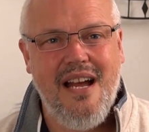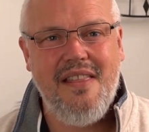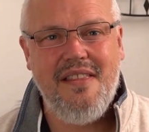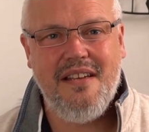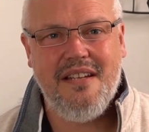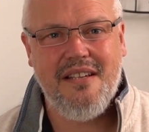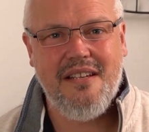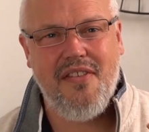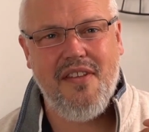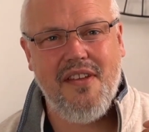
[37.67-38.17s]
And
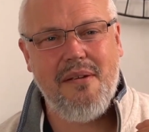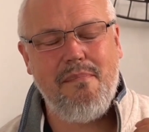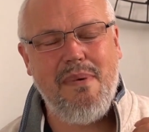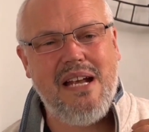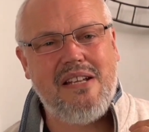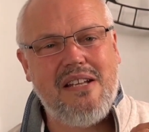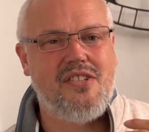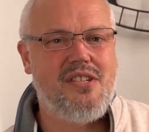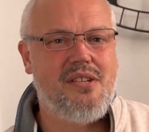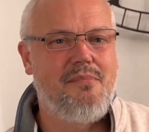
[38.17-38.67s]
then I think
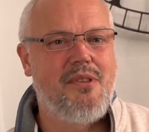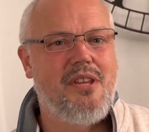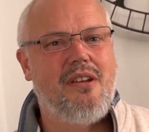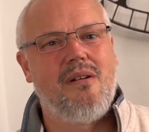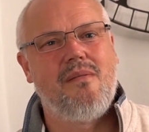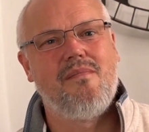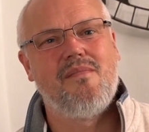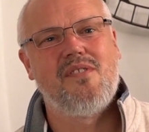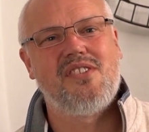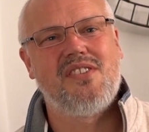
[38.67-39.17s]
back to some of the
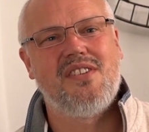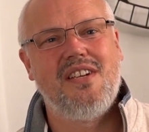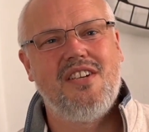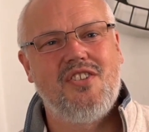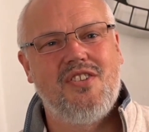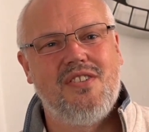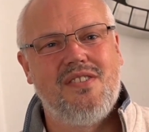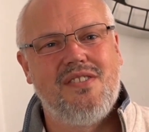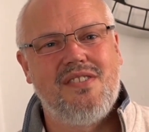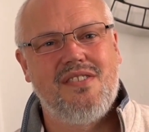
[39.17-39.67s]

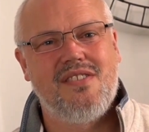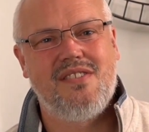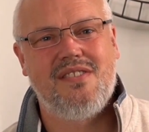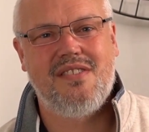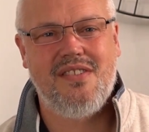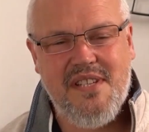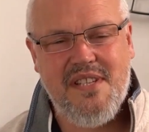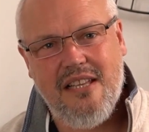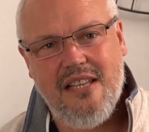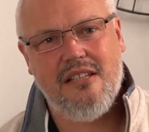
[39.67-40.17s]
conversations,
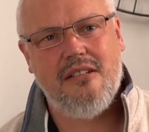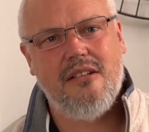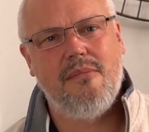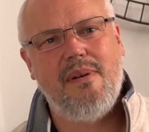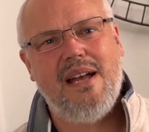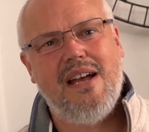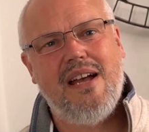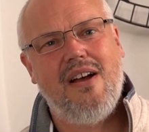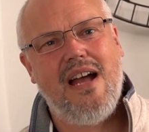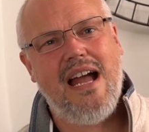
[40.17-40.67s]
telling them
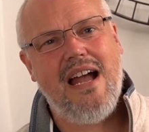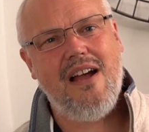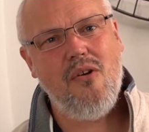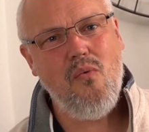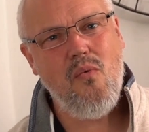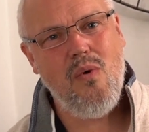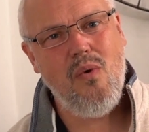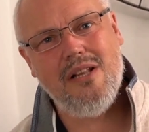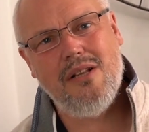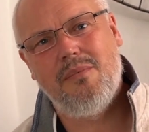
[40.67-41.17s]
about how
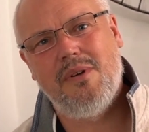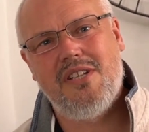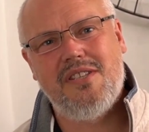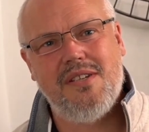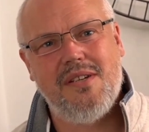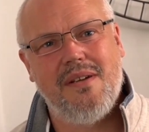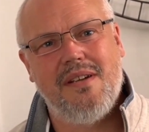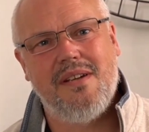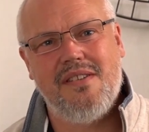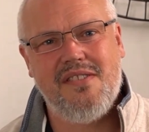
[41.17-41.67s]
well we're
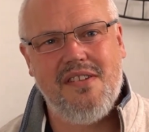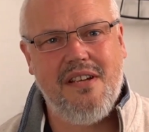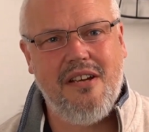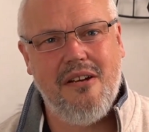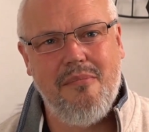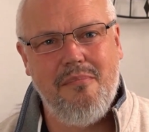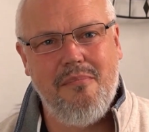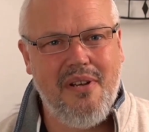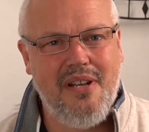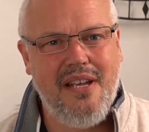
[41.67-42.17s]
doing as a
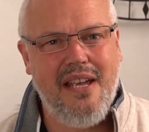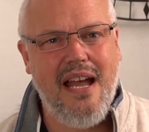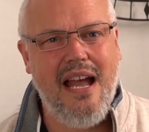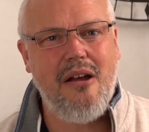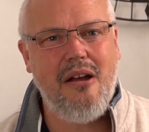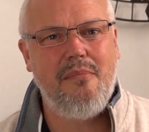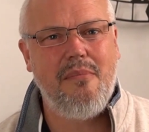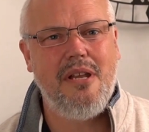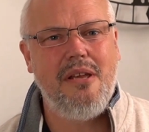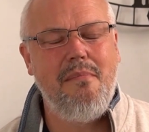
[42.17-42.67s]
company,
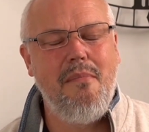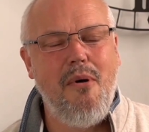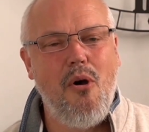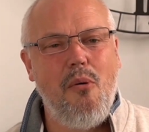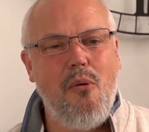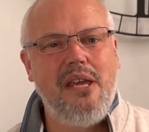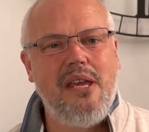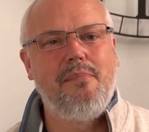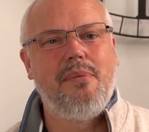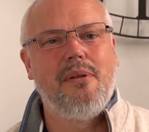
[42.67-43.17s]
how many more
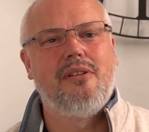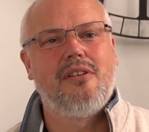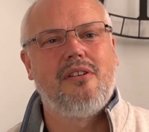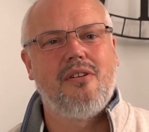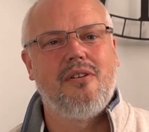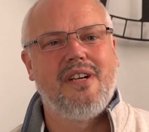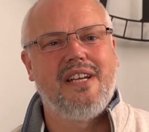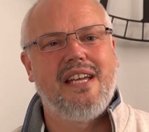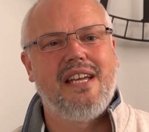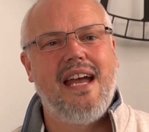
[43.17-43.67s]
people are
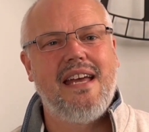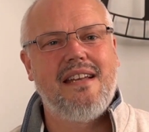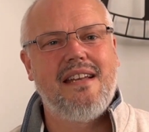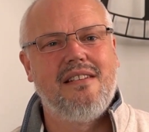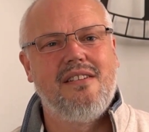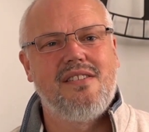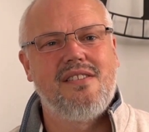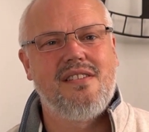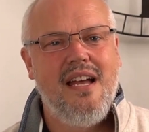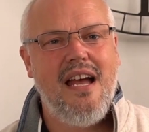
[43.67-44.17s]
going
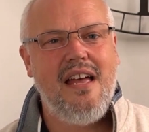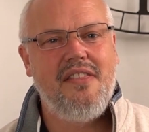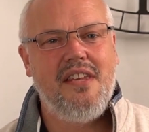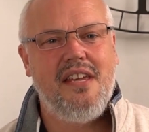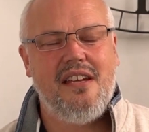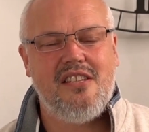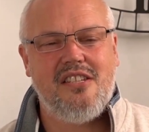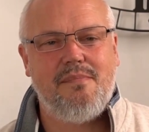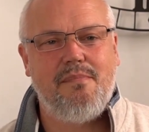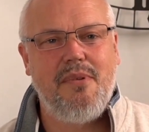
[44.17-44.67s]
headless. And
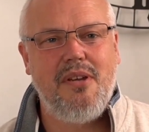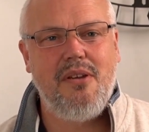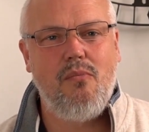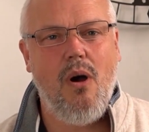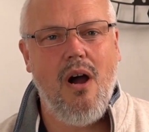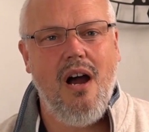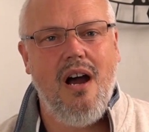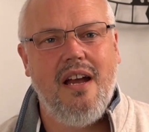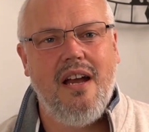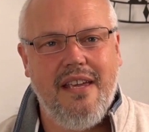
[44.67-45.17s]
they ask me
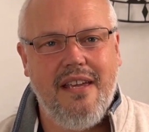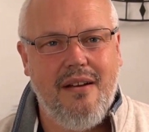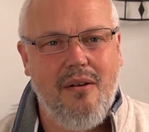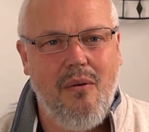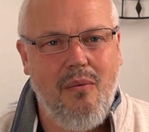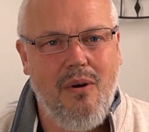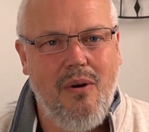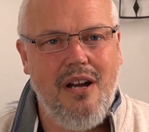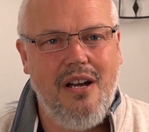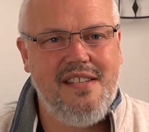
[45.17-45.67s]
why.
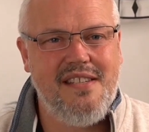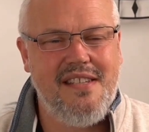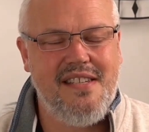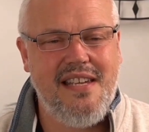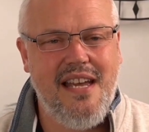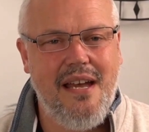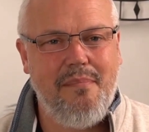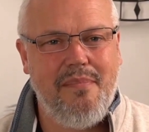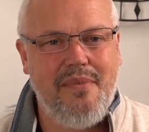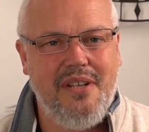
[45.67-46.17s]
Why is this
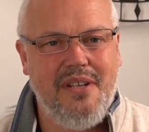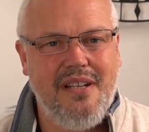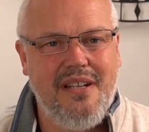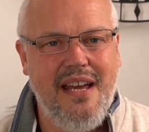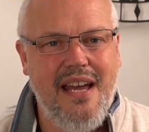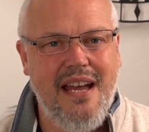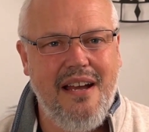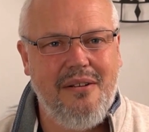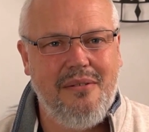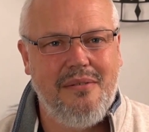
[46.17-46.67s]
happening
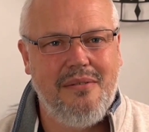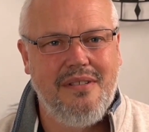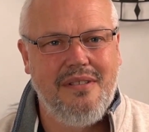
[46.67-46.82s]
now?